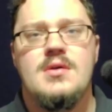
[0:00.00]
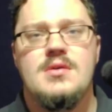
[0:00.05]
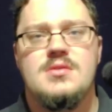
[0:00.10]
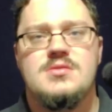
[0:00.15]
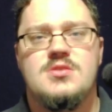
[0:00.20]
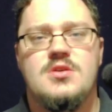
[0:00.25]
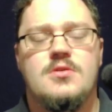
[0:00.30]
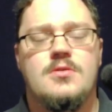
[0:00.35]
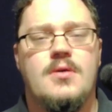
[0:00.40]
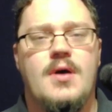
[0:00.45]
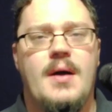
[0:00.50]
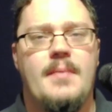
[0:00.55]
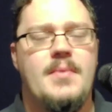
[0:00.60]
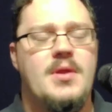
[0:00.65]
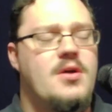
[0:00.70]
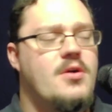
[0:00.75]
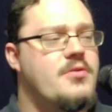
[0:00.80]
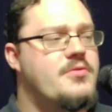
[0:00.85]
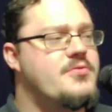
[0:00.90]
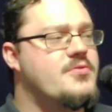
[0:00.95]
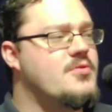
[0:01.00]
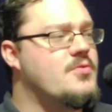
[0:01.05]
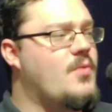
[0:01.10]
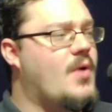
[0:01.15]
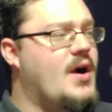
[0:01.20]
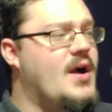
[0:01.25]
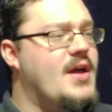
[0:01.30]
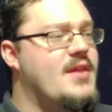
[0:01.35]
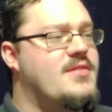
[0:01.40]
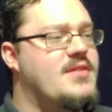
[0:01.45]
So I'm going to go through
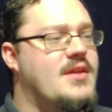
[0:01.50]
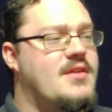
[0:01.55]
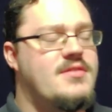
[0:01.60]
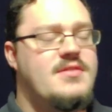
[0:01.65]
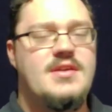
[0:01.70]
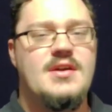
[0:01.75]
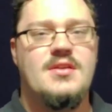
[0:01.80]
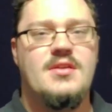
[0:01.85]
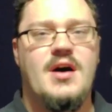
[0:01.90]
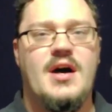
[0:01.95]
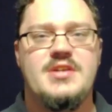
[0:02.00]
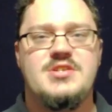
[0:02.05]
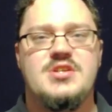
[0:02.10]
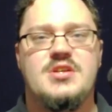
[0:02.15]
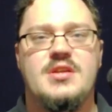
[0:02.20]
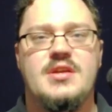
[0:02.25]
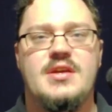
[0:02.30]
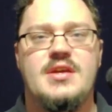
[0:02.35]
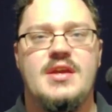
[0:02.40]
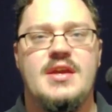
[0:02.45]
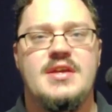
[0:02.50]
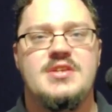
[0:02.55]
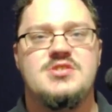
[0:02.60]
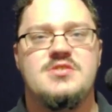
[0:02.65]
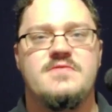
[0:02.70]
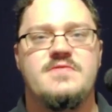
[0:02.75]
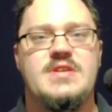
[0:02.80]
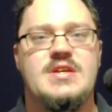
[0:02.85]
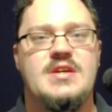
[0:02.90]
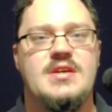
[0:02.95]
why I think theologically each
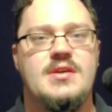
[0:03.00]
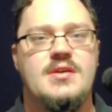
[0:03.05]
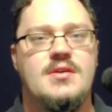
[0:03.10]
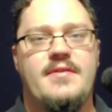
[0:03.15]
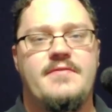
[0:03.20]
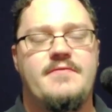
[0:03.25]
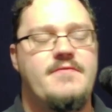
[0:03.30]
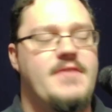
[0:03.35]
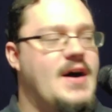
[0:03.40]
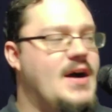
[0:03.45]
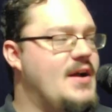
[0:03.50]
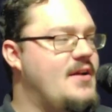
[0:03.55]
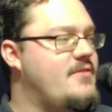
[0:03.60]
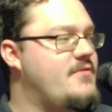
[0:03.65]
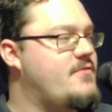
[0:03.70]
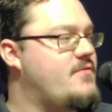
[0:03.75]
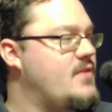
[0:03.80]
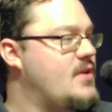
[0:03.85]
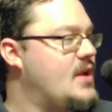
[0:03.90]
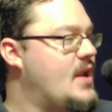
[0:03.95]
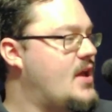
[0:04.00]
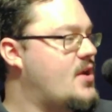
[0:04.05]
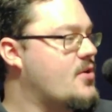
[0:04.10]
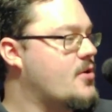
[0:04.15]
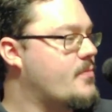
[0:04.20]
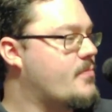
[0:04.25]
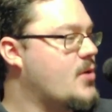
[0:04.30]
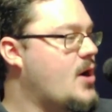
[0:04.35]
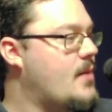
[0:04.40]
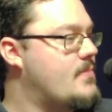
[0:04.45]
of the five
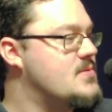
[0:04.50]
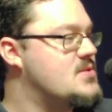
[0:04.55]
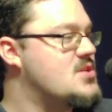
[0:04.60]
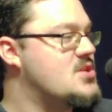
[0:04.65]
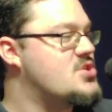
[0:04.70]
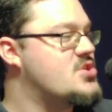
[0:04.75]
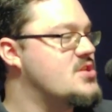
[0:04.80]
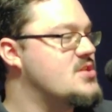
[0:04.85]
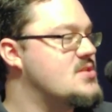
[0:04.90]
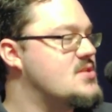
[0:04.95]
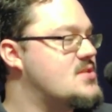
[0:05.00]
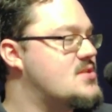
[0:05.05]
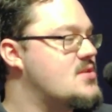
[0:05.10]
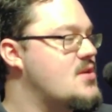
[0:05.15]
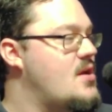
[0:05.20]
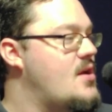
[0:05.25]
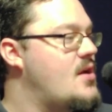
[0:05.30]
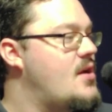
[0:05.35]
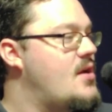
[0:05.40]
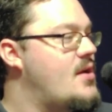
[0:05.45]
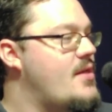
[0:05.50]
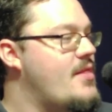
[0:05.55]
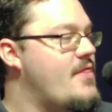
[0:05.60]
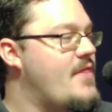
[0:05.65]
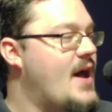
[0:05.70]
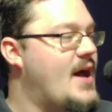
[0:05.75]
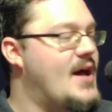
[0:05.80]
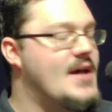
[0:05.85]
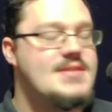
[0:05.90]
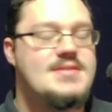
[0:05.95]
NETTR propositions
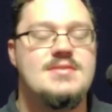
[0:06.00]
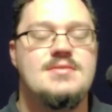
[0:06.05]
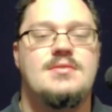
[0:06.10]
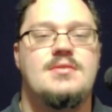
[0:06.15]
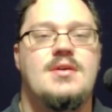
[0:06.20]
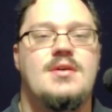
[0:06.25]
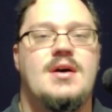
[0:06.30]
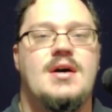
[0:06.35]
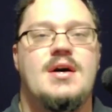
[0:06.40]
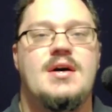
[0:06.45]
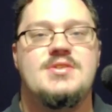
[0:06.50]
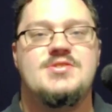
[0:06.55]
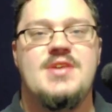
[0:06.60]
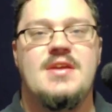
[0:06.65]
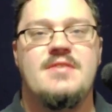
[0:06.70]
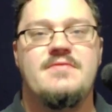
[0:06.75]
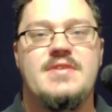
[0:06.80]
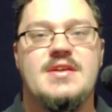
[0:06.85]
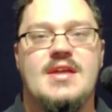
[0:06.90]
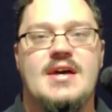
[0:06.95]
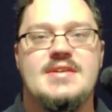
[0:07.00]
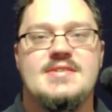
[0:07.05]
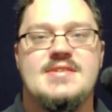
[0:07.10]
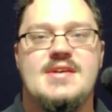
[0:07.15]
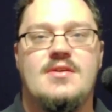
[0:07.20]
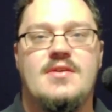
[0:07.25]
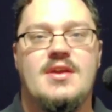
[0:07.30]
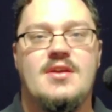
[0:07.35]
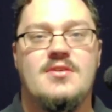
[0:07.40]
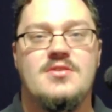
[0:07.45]
that Shenvi lays
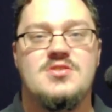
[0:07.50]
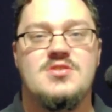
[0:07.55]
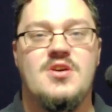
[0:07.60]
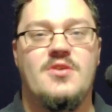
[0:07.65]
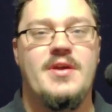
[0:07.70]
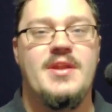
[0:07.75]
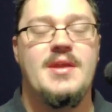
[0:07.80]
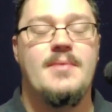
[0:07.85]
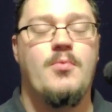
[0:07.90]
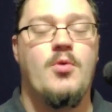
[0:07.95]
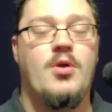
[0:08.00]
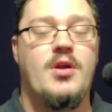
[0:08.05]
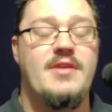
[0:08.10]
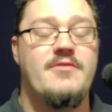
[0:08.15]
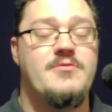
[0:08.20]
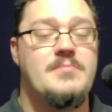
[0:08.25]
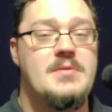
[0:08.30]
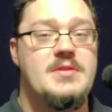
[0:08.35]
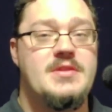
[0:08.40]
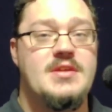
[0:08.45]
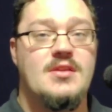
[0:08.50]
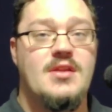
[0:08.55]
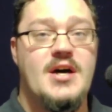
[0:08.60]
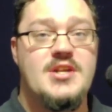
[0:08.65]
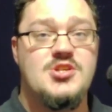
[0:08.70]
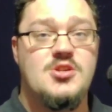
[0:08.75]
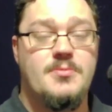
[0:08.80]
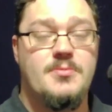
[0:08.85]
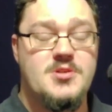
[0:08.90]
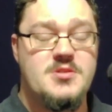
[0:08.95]
out here don't end up working from a
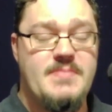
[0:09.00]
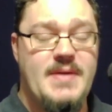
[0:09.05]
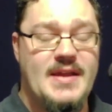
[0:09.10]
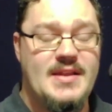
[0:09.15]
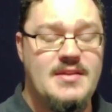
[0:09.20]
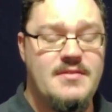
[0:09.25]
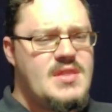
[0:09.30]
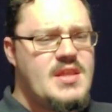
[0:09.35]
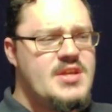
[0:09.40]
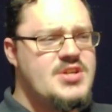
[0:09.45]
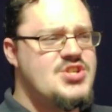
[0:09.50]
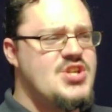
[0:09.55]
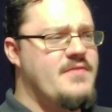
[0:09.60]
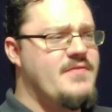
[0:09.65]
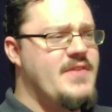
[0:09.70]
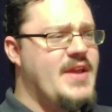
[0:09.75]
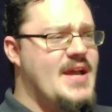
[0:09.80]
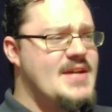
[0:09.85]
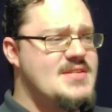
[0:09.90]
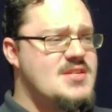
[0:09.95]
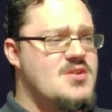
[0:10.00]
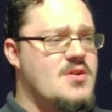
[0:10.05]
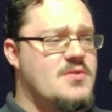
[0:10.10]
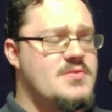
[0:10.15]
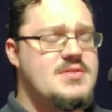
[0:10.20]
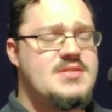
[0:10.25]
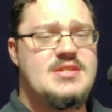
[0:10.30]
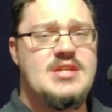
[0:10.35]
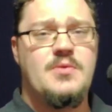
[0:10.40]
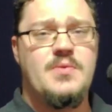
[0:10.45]
theological perspective. Shenvi has his own
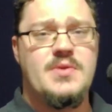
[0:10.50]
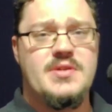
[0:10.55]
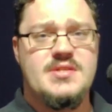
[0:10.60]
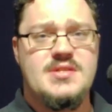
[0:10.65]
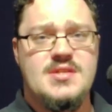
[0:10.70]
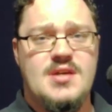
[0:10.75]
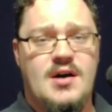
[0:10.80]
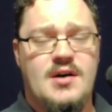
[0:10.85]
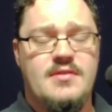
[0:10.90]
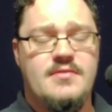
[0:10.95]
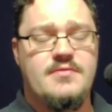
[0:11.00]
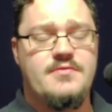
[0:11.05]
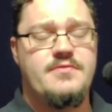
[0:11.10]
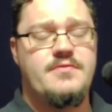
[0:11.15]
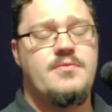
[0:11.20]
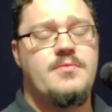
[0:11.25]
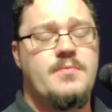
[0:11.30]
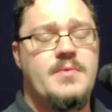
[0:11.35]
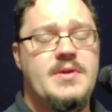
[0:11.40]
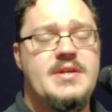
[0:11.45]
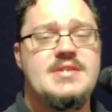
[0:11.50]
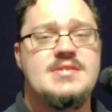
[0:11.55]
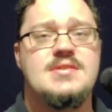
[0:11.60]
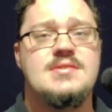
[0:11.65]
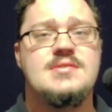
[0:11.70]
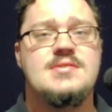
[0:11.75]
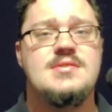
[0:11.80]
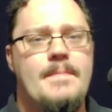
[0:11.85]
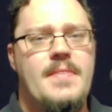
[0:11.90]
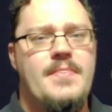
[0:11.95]
sequence of
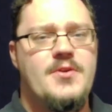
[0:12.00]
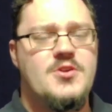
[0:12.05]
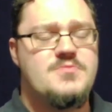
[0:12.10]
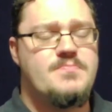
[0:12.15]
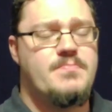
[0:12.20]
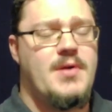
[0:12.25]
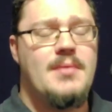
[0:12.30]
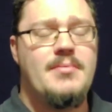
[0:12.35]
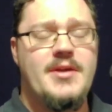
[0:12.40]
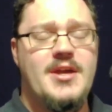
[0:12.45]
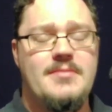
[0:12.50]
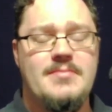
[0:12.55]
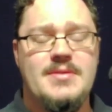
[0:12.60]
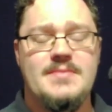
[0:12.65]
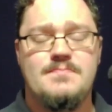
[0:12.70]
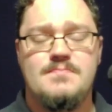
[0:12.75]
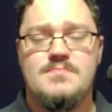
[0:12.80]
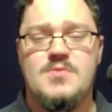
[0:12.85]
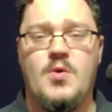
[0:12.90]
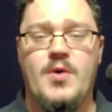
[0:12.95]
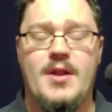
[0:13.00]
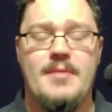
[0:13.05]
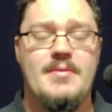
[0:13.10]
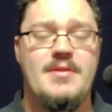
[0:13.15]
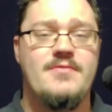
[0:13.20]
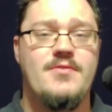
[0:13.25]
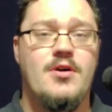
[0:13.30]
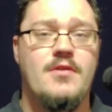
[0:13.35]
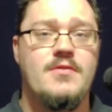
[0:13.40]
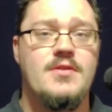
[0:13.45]
reasons. There's probably going to be quite a bit
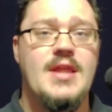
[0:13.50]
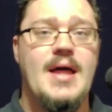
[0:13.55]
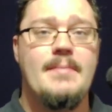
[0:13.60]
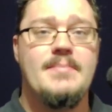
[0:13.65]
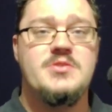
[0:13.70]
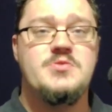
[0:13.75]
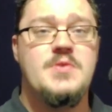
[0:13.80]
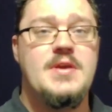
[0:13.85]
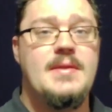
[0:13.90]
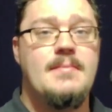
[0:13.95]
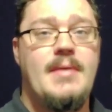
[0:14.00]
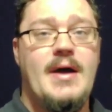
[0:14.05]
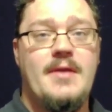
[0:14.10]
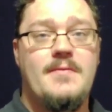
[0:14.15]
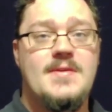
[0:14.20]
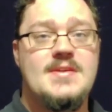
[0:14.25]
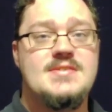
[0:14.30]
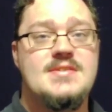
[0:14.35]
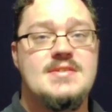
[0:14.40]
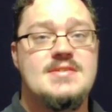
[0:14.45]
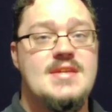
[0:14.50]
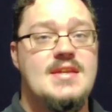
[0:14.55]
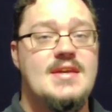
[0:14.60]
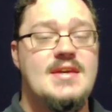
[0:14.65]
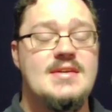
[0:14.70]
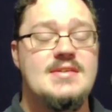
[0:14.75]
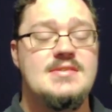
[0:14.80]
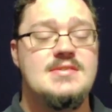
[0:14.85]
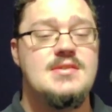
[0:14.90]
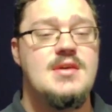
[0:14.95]
of overlap between my reasons and
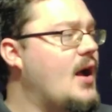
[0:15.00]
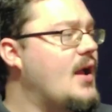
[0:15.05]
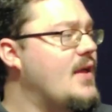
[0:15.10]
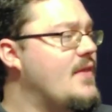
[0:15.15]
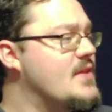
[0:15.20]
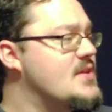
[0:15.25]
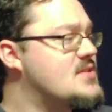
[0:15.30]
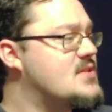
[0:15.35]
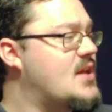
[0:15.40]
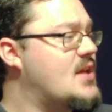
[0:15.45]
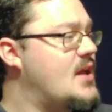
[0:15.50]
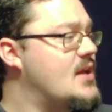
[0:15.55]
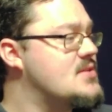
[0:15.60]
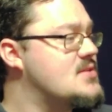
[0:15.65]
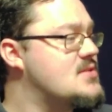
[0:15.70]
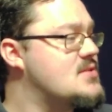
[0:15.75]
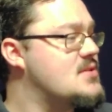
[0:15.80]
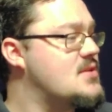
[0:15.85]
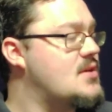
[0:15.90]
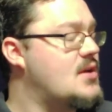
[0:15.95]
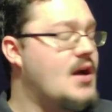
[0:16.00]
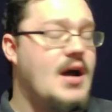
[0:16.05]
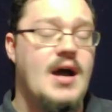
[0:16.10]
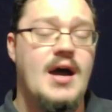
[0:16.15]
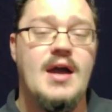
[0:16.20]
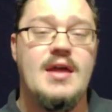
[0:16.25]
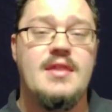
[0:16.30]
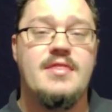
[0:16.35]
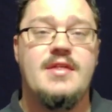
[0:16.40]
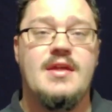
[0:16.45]
his. In this case,
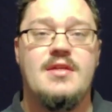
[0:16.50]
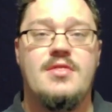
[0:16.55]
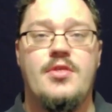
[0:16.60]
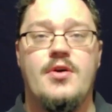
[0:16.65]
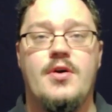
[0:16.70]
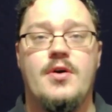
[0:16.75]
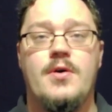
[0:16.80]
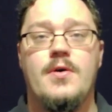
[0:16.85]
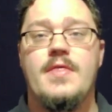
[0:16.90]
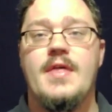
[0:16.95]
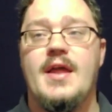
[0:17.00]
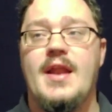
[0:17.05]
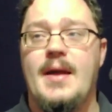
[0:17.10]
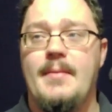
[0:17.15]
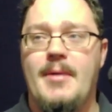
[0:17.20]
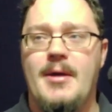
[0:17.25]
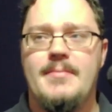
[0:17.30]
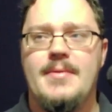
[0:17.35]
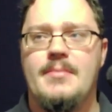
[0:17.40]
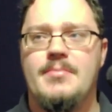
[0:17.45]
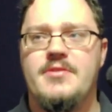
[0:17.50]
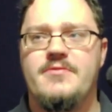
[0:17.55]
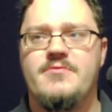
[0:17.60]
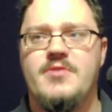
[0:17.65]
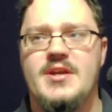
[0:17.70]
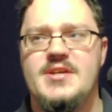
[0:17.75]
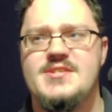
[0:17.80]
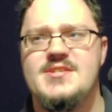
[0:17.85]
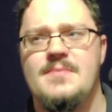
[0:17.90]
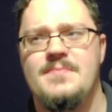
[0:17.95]
I think, though, that I might be able to
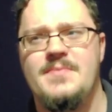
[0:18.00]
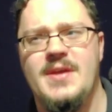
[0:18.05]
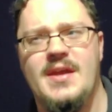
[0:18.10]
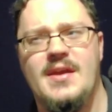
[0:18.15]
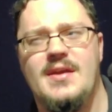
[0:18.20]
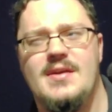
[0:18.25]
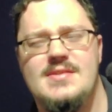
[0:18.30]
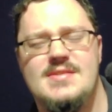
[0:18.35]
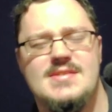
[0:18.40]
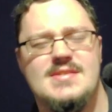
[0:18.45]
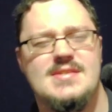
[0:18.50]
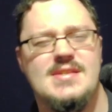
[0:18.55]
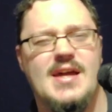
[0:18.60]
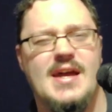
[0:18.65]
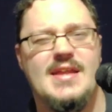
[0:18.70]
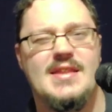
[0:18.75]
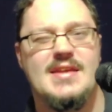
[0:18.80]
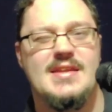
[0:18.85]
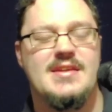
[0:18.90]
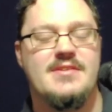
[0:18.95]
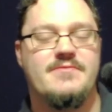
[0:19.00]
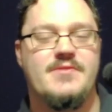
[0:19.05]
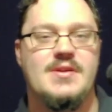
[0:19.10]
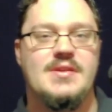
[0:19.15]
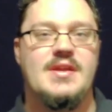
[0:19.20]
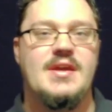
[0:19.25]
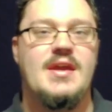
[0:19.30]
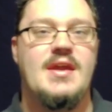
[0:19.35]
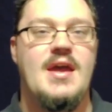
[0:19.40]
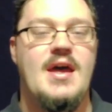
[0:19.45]
phrase something slightly
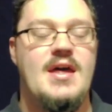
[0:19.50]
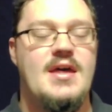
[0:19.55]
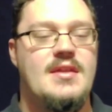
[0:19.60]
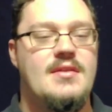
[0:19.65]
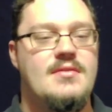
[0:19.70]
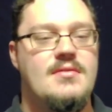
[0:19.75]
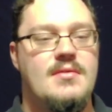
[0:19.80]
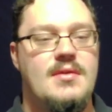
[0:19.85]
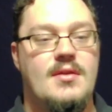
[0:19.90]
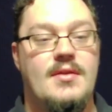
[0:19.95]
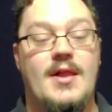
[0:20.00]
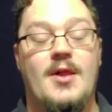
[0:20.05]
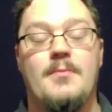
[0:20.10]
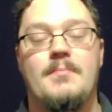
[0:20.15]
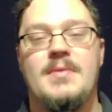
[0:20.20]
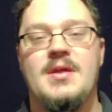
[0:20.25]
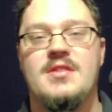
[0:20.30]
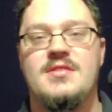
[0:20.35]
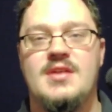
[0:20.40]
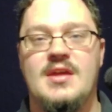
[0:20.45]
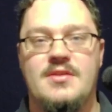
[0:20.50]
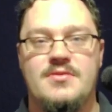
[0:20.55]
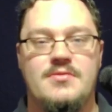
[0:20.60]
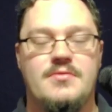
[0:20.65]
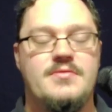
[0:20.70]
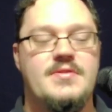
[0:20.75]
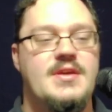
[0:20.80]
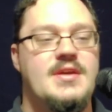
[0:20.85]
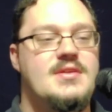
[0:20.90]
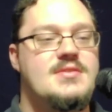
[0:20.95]
differently, and it'll help me think through
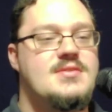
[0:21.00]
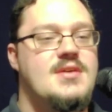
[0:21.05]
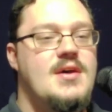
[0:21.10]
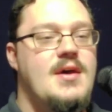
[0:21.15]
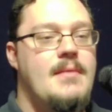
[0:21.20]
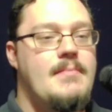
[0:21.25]
things.